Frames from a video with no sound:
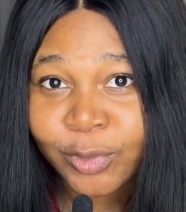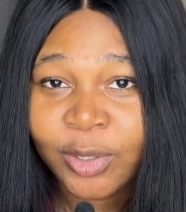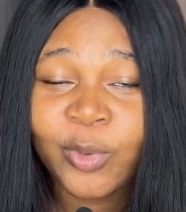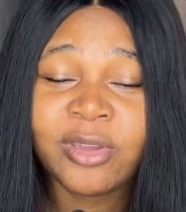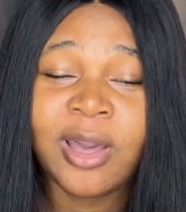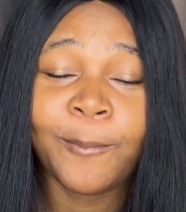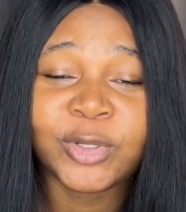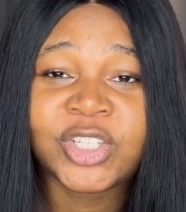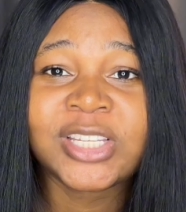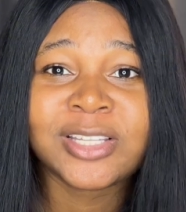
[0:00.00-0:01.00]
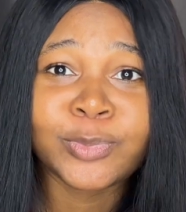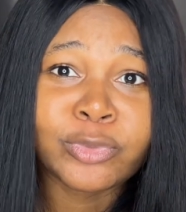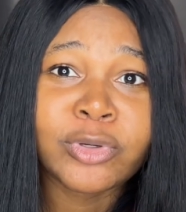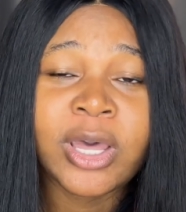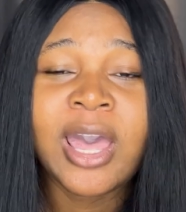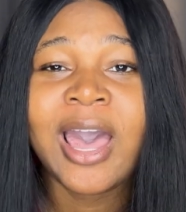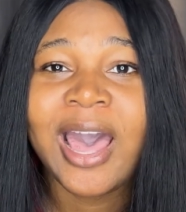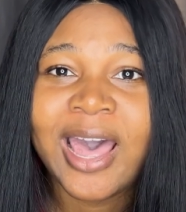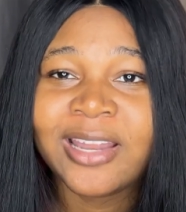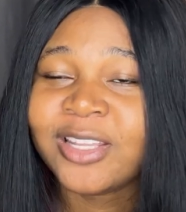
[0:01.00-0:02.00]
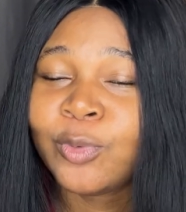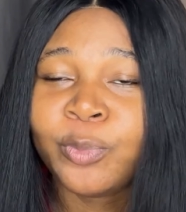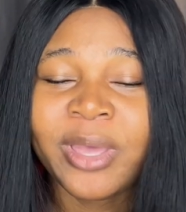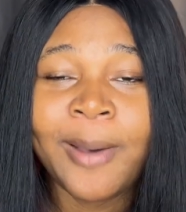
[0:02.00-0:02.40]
okay, where you can purchase this book and it will be